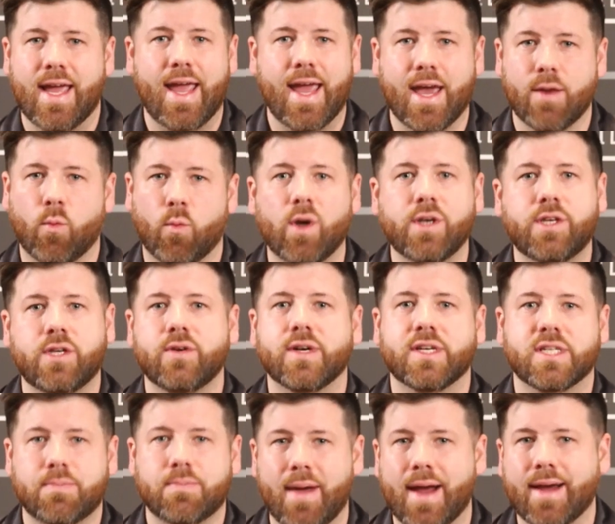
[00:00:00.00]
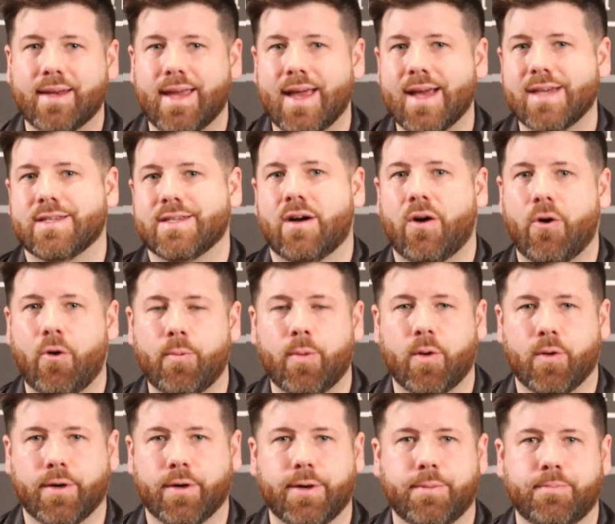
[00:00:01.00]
and what to expect as a homeowner.